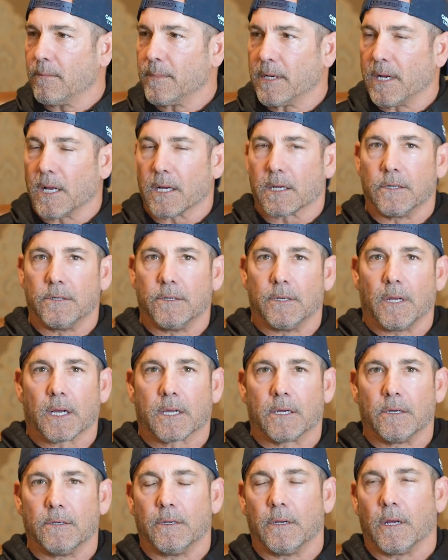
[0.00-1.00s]
No, I mean, I couldn't
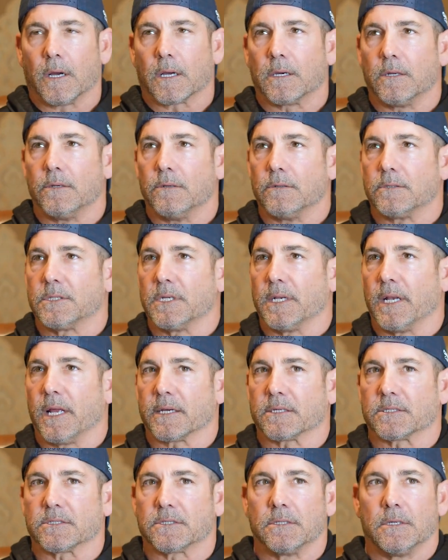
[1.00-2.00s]

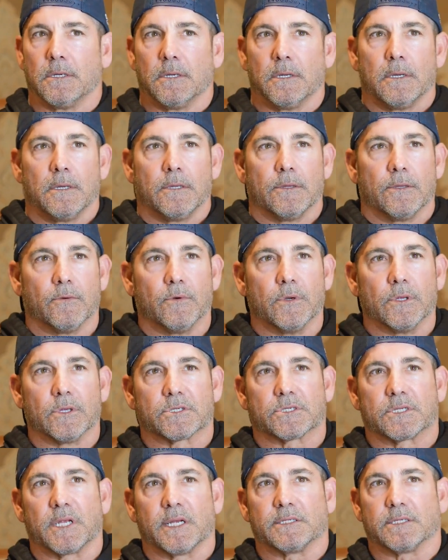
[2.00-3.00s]
10X the
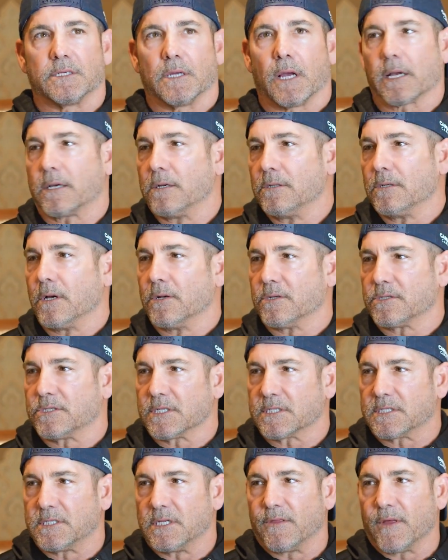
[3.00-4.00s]
real estate. I couldn't go to
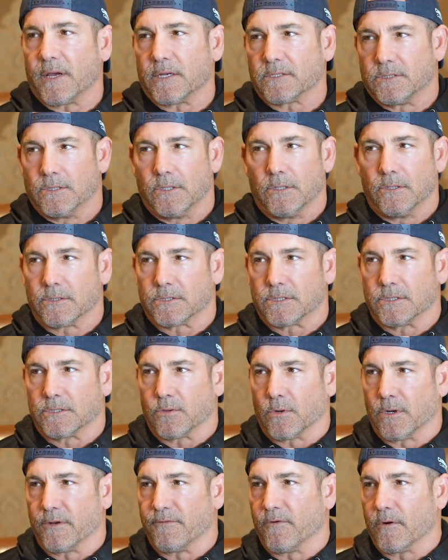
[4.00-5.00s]
60,000 units
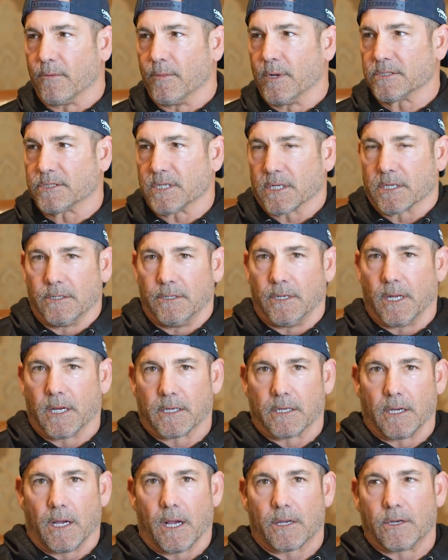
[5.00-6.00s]
in 24 months. I
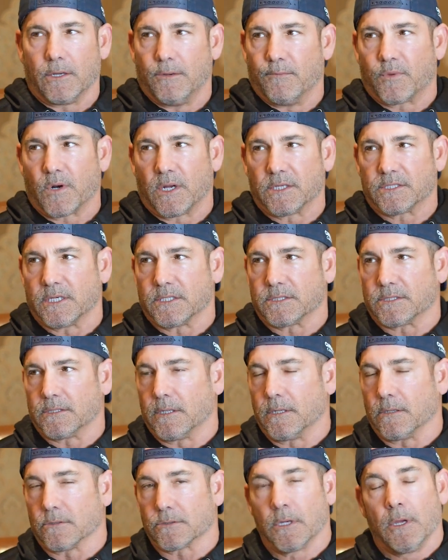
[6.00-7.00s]
couldn't process
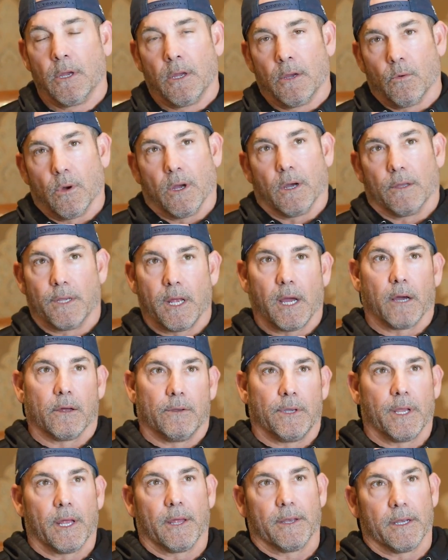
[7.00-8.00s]
the deals. Well,
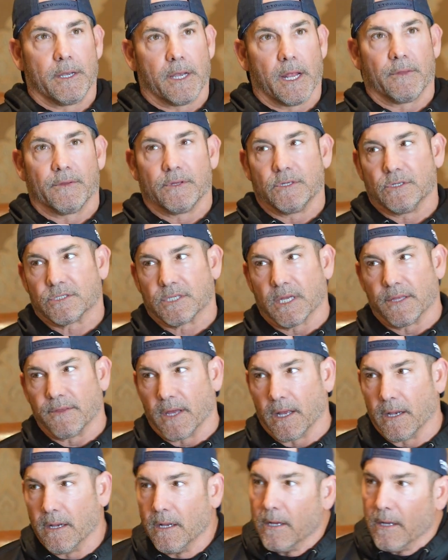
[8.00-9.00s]
now that you
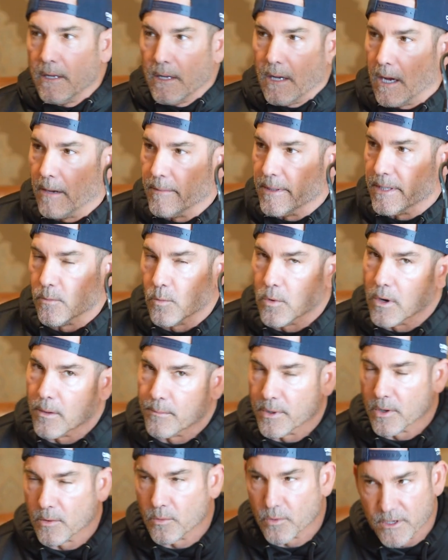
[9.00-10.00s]
said that, I mean,
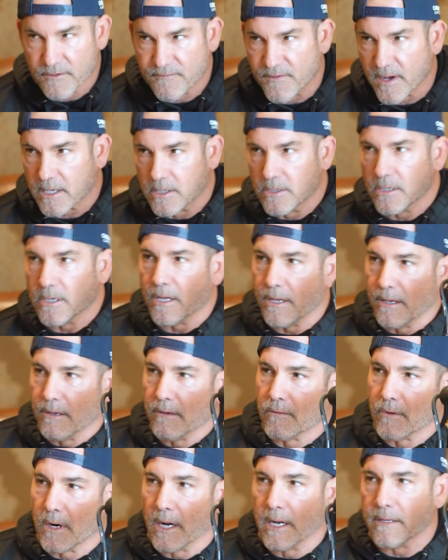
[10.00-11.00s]
but what if I could,
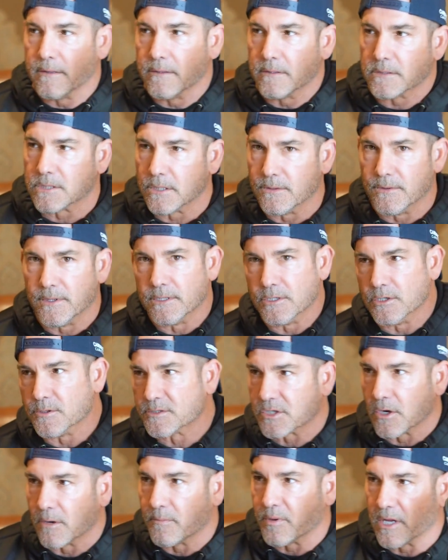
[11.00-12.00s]
right? So then
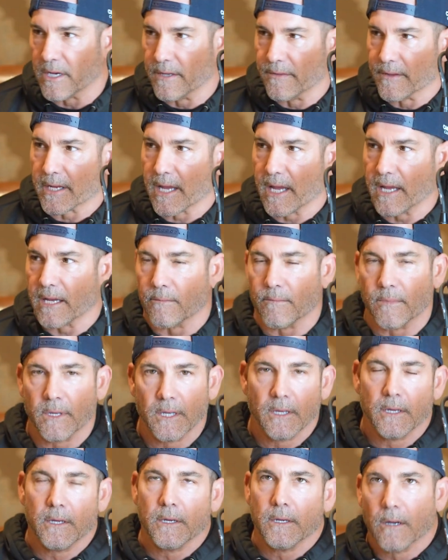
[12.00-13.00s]
you start playing the game.
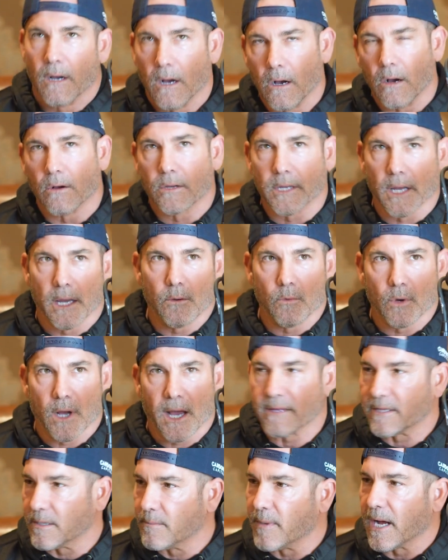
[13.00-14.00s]
Oh, okay.
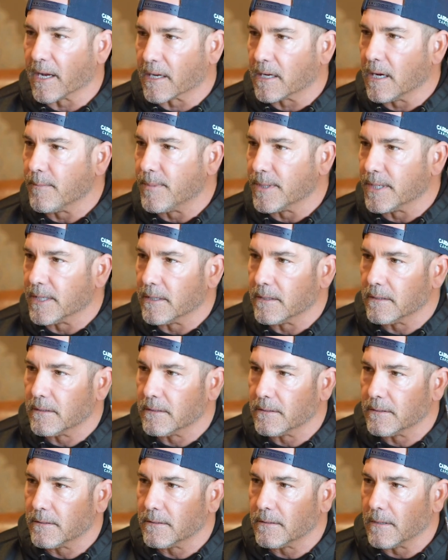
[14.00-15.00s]
Well, I have to buy a company.